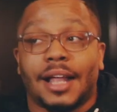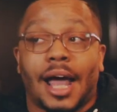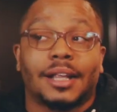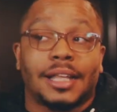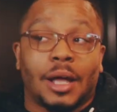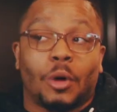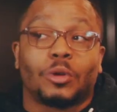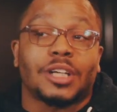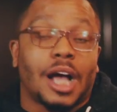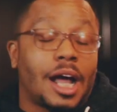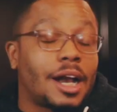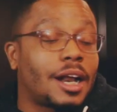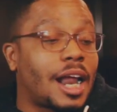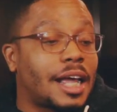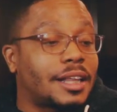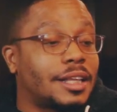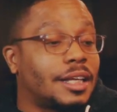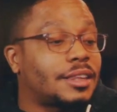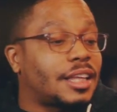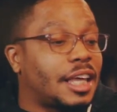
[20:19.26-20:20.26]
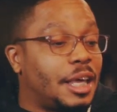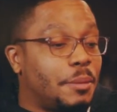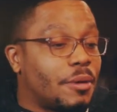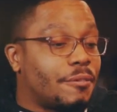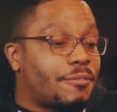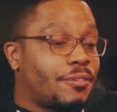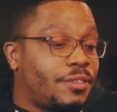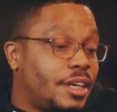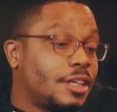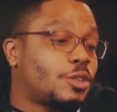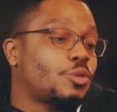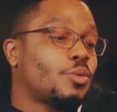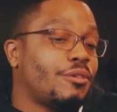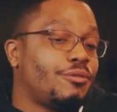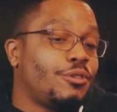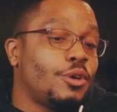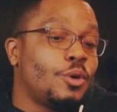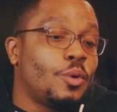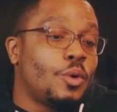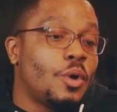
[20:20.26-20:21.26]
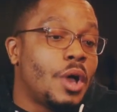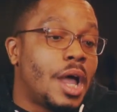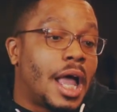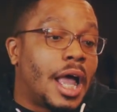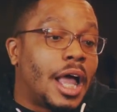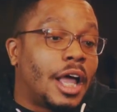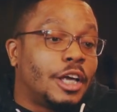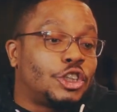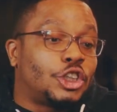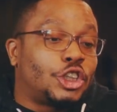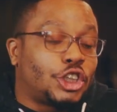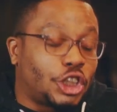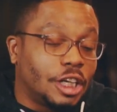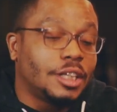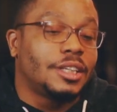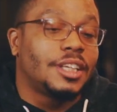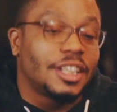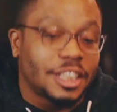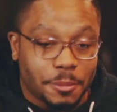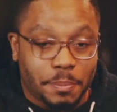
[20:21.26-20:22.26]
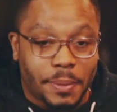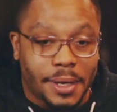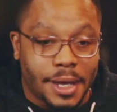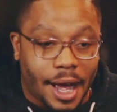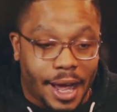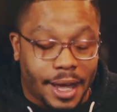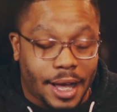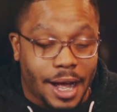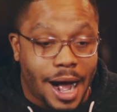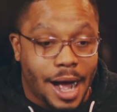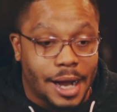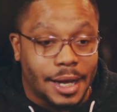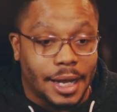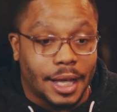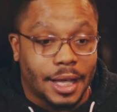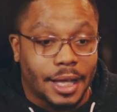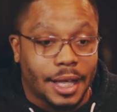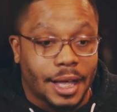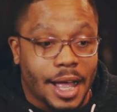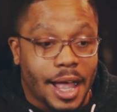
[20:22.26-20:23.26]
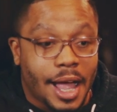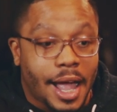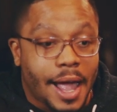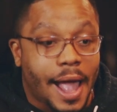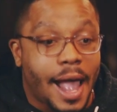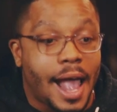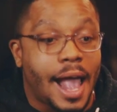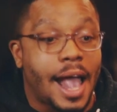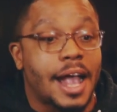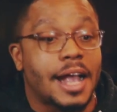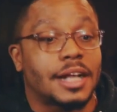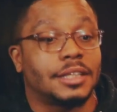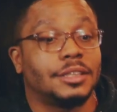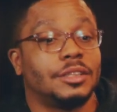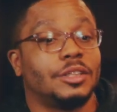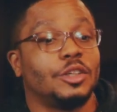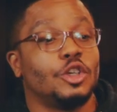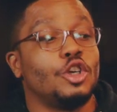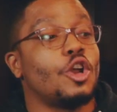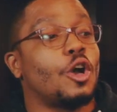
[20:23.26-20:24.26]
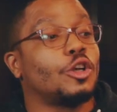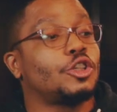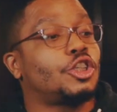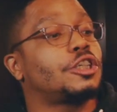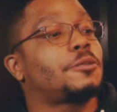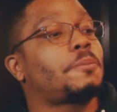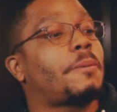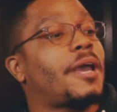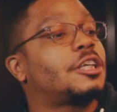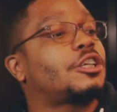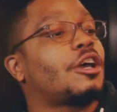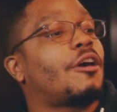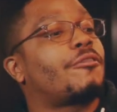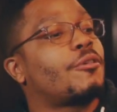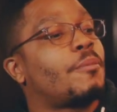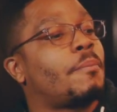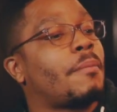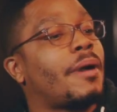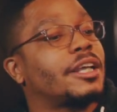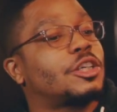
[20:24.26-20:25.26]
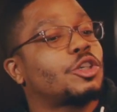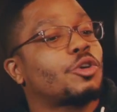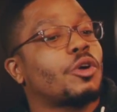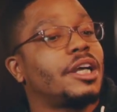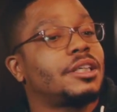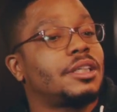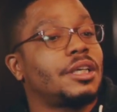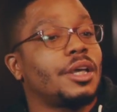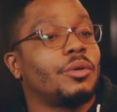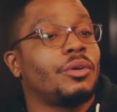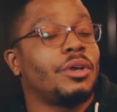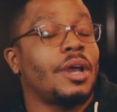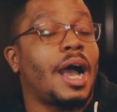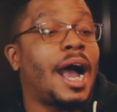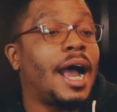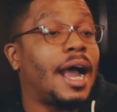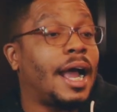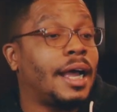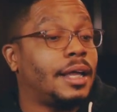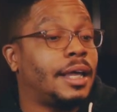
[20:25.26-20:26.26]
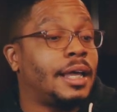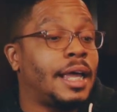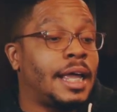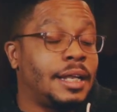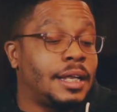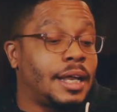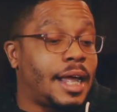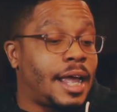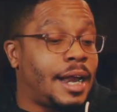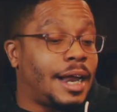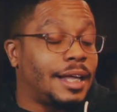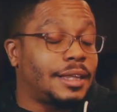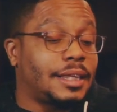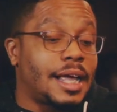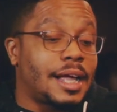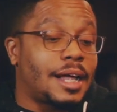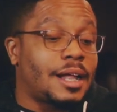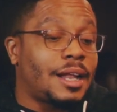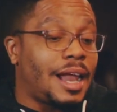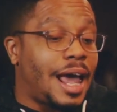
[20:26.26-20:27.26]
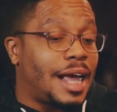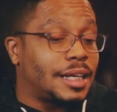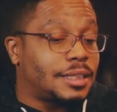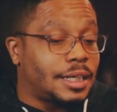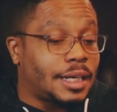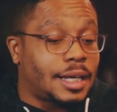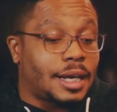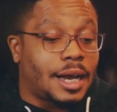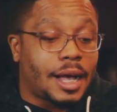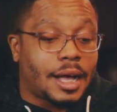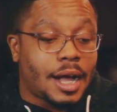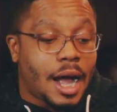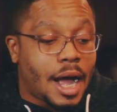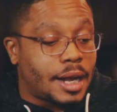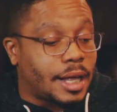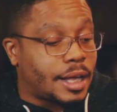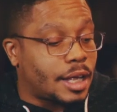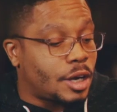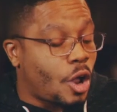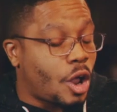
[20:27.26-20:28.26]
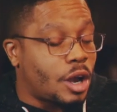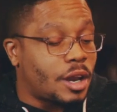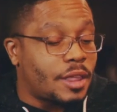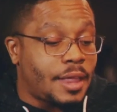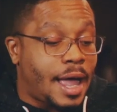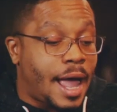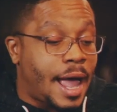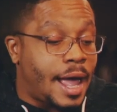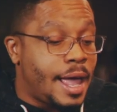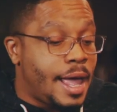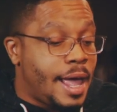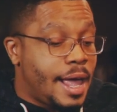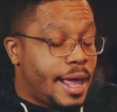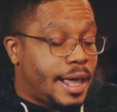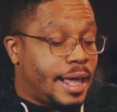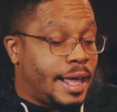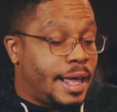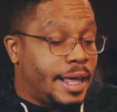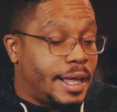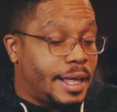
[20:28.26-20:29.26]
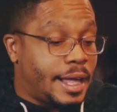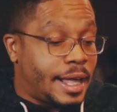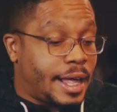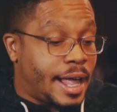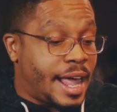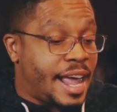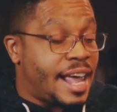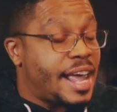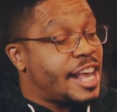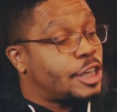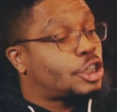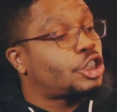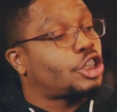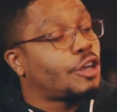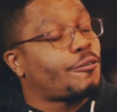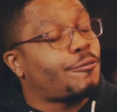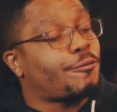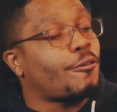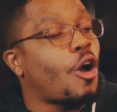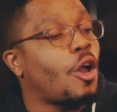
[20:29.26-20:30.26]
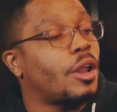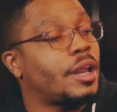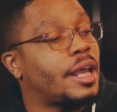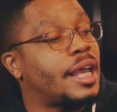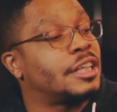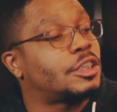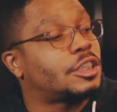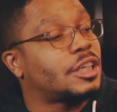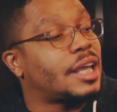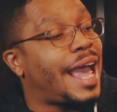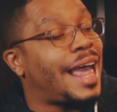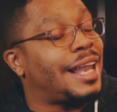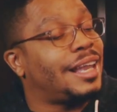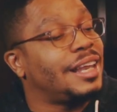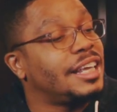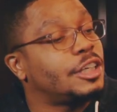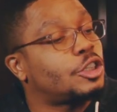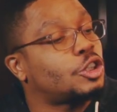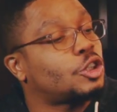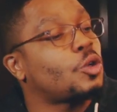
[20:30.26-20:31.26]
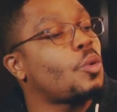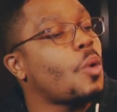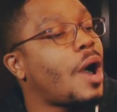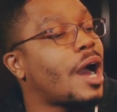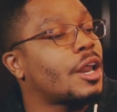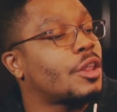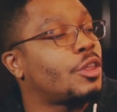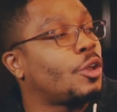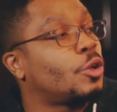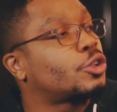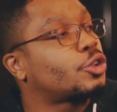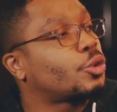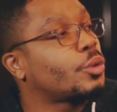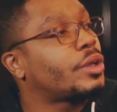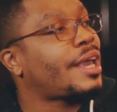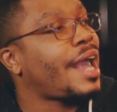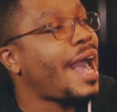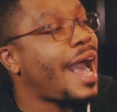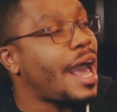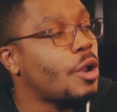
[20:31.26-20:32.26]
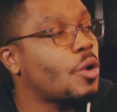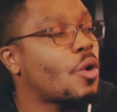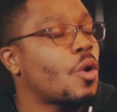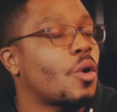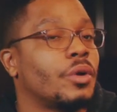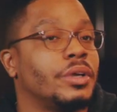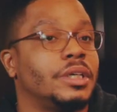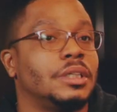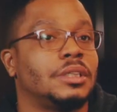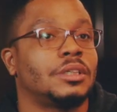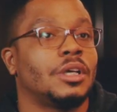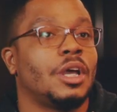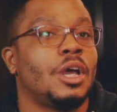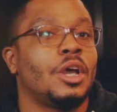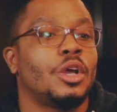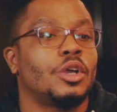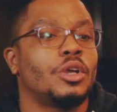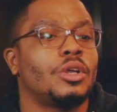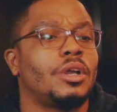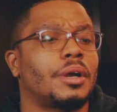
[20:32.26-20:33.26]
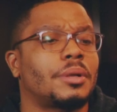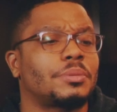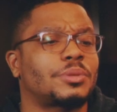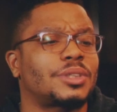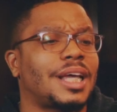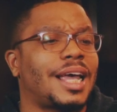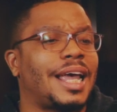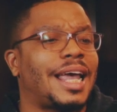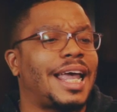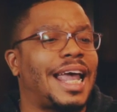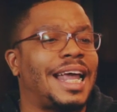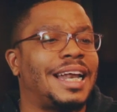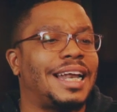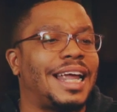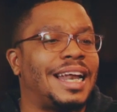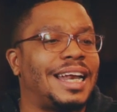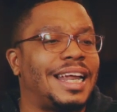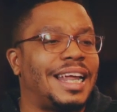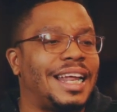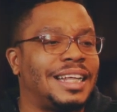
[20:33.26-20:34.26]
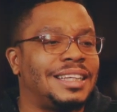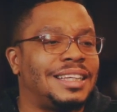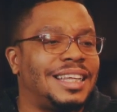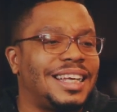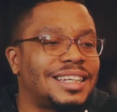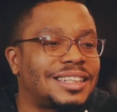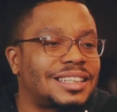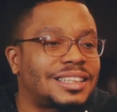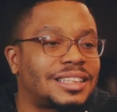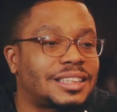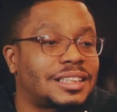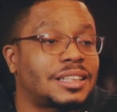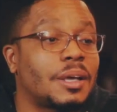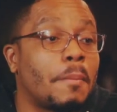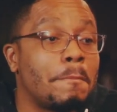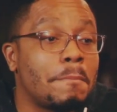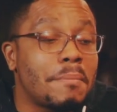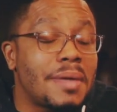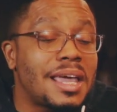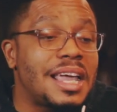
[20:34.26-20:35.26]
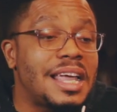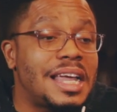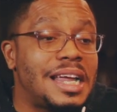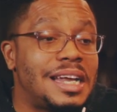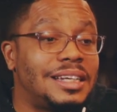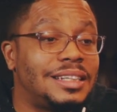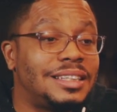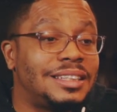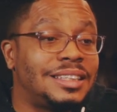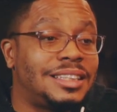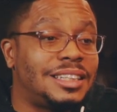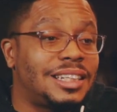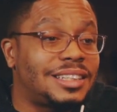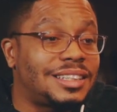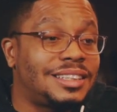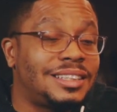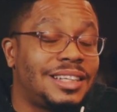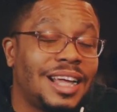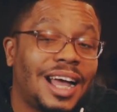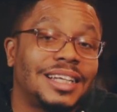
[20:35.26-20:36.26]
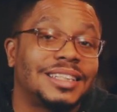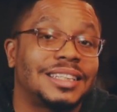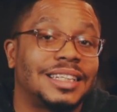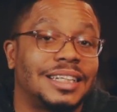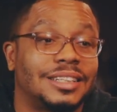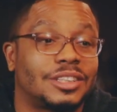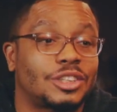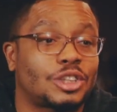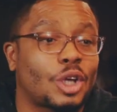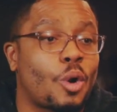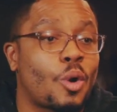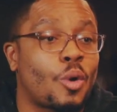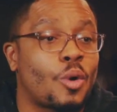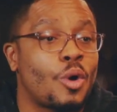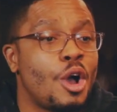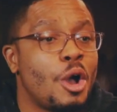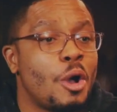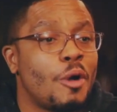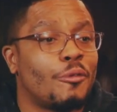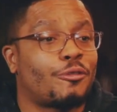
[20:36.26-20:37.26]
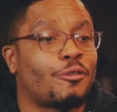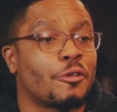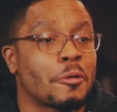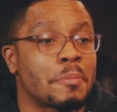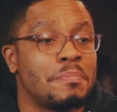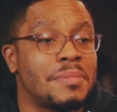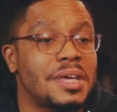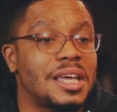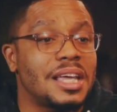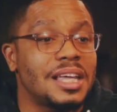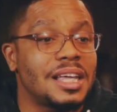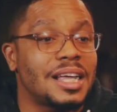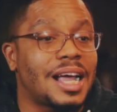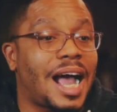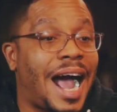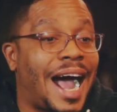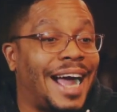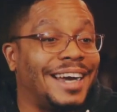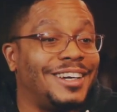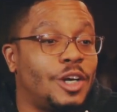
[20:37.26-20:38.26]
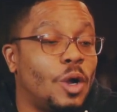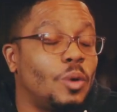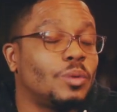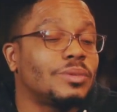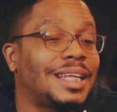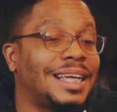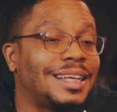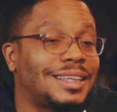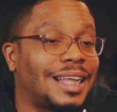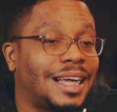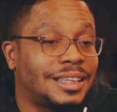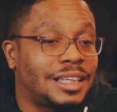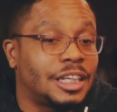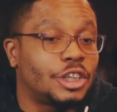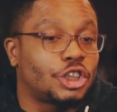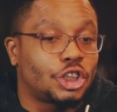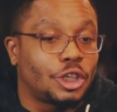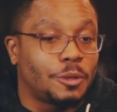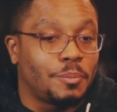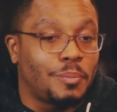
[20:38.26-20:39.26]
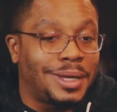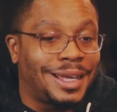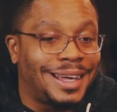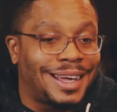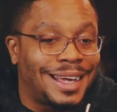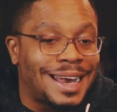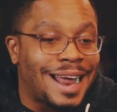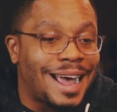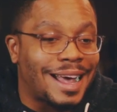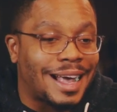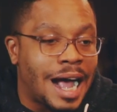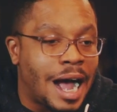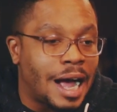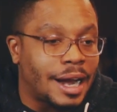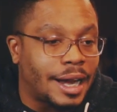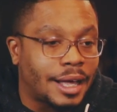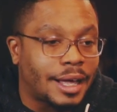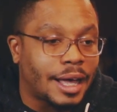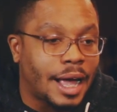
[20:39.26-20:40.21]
That was kind of like the theme of this review. Should this be iconic? And you know, just based off of Mike's criteria, I think classic and iconic and all of that, it should fall into at least two out of those three categories. You know what I'm saying? And this to me just doesn't. So for me, I don't think that this should be an iconic.